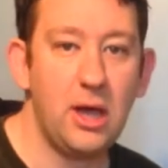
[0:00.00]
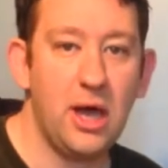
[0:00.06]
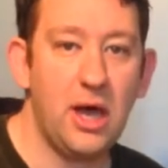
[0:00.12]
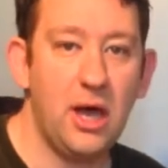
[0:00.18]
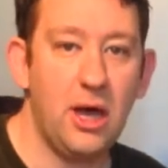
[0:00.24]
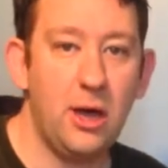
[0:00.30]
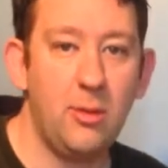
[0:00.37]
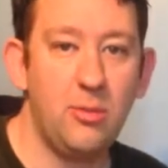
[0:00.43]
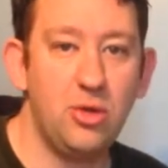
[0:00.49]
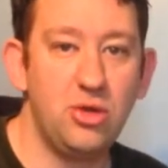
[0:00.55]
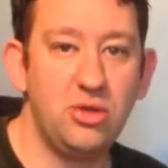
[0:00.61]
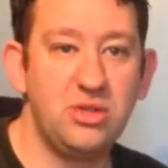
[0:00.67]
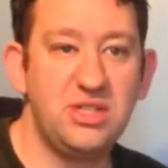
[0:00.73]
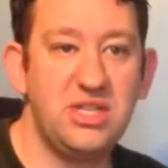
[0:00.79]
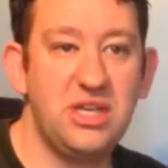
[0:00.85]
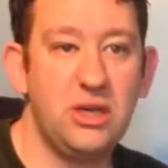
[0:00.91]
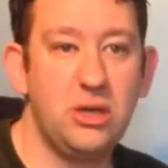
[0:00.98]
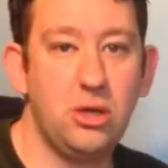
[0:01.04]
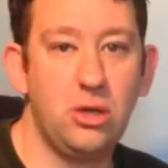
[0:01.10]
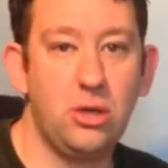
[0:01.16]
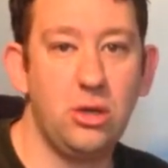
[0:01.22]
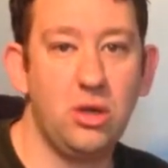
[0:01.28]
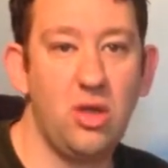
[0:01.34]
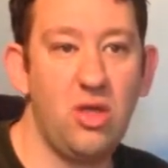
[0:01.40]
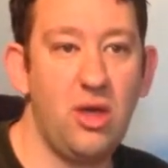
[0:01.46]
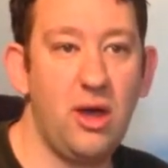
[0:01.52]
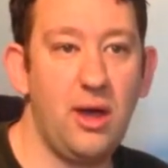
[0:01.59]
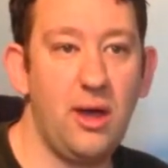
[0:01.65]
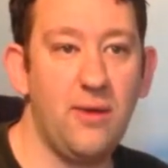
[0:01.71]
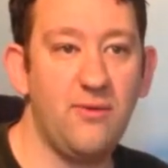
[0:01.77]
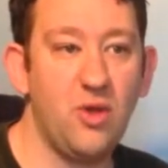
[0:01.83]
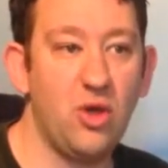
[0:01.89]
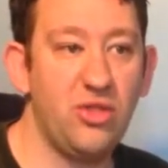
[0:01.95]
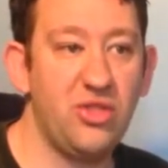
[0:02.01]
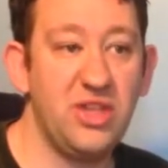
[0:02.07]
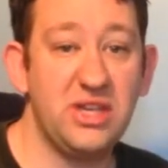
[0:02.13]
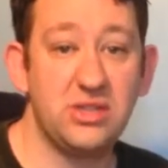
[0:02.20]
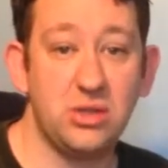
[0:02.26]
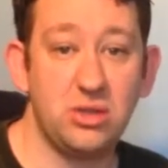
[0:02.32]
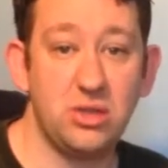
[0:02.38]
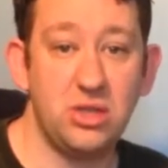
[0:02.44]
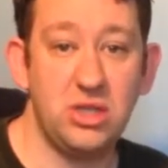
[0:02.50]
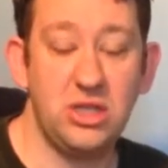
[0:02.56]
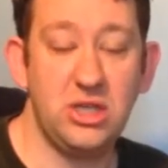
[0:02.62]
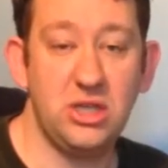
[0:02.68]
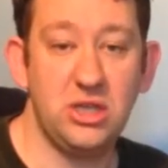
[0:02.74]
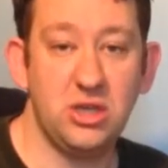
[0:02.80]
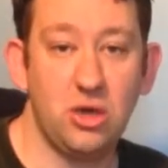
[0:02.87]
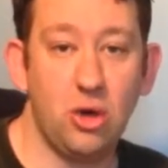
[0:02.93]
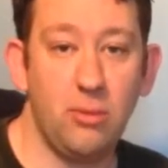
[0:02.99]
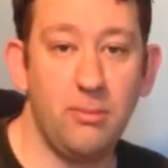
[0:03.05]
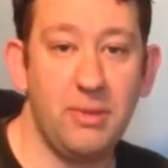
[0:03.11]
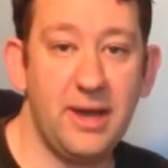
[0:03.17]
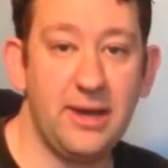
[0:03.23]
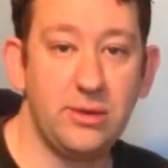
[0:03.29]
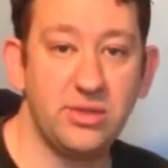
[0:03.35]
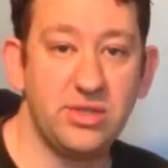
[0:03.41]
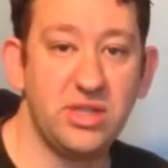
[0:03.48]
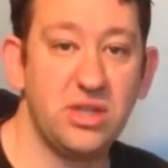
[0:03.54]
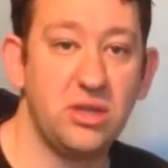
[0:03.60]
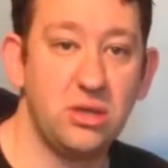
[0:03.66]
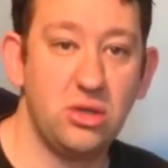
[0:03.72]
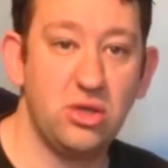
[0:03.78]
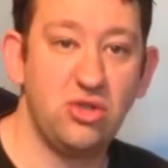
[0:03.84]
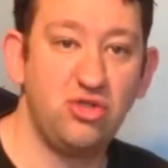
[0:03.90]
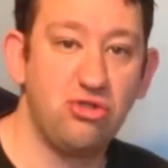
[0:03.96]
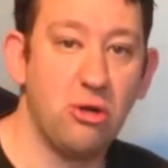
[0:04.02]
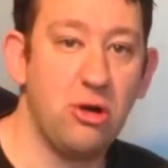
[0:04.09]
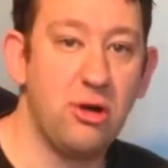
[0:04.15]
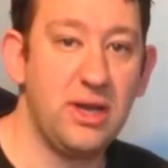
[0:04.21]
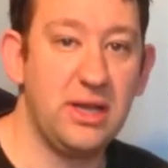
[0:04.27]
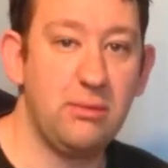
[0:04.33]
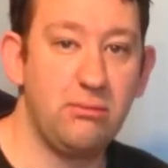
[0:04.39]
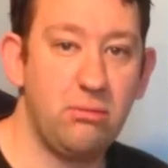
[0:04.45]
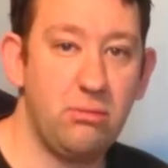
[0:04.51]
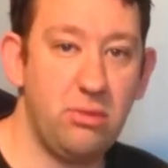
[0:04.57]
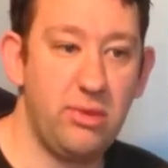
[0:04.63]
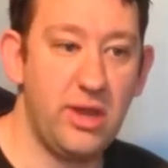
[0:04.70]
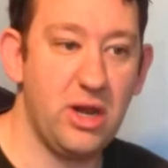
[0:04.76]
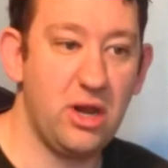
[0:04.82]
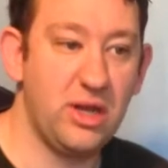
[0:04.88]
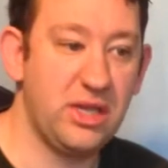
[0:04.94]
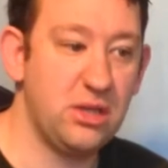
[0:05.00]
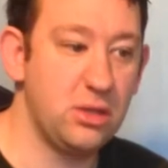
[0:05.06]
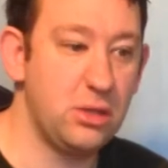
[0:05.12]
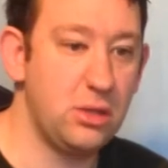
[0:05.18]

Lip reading: until I've got things on the compounds that are drying, that I